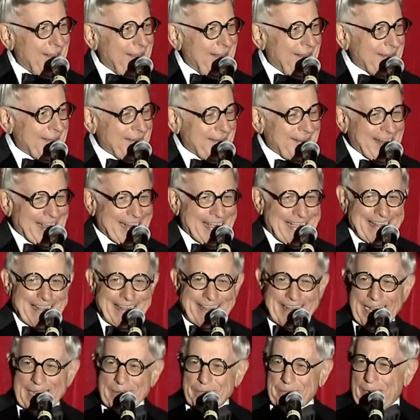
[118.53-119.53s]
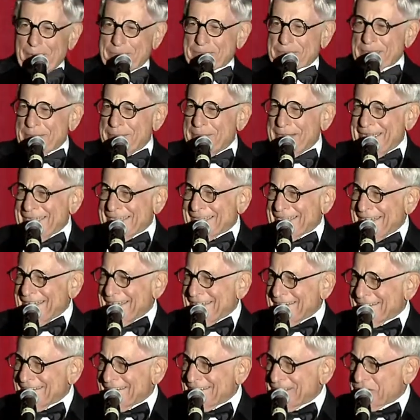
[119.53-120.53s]
A lady came up to me at the
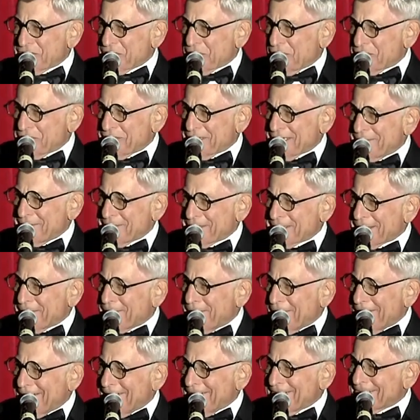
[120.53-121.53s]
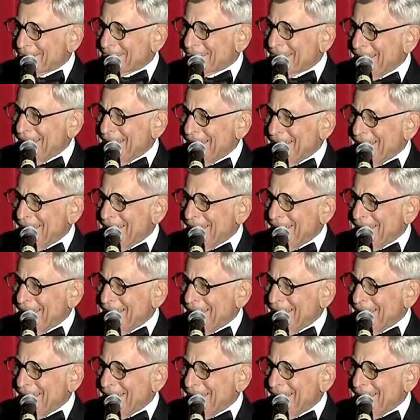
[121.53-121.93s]
end of the show. She said, Mr. Burns,